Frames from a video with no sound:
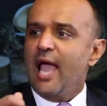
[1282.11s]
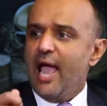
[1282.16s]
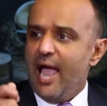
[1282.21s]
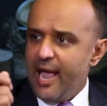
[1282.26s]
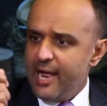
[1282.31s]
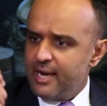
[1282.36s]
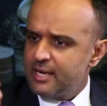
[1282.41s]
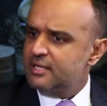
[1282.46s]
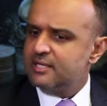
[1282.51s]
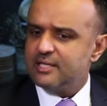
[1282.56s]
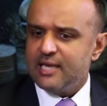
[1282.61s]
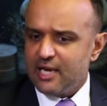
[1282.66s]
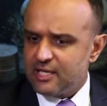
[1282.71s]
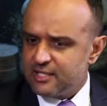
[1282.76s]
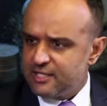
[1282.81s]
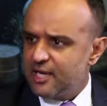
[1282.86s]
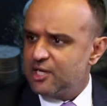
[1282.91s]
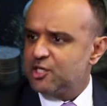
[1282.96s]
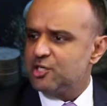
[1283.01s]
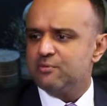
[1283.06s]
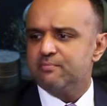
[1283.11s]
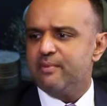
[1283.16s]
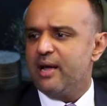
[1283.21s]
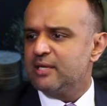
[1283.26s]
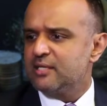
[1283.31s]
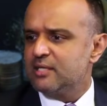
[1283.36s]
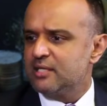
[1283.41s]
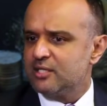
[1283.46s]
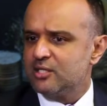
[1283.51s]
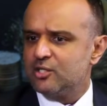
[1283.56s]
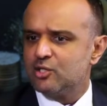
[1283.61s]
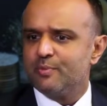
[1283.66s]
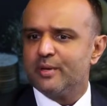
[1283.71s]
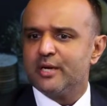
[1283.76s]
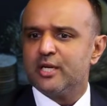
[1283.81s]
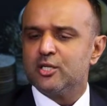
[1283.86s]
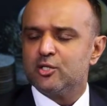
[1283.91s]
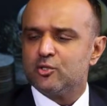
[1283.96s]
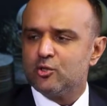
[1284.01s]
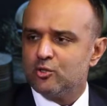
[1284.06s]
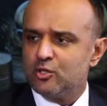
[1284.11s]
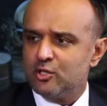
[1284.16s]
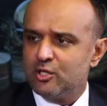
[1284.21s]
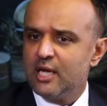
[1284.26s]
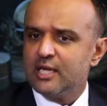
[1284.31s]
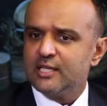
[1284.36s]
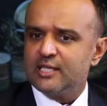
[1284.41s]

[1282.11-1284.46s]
and taxation matters, speaking to